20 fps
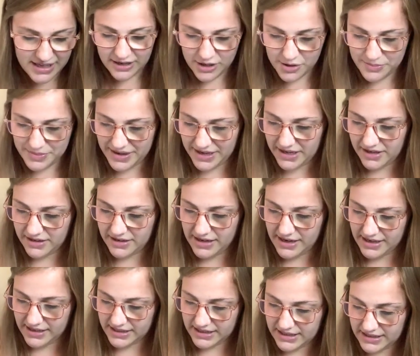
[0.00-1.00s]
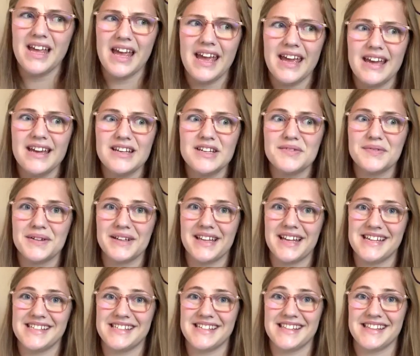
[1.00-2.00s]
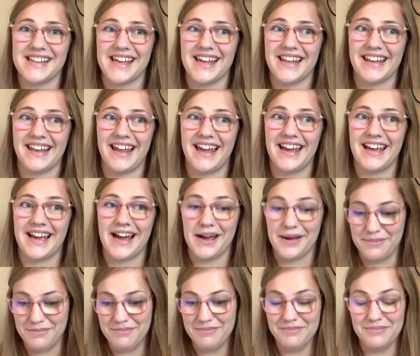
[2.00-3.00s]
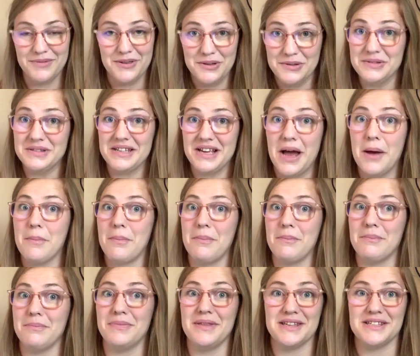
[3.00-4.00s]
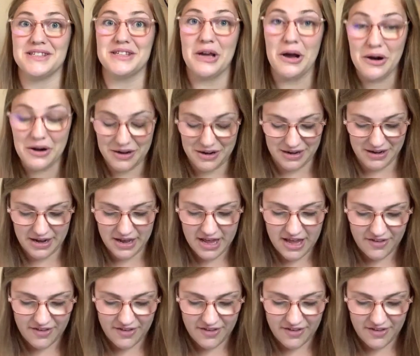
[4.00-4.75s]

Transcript: Oh my goodness. And realizing that like I'm using up this yarn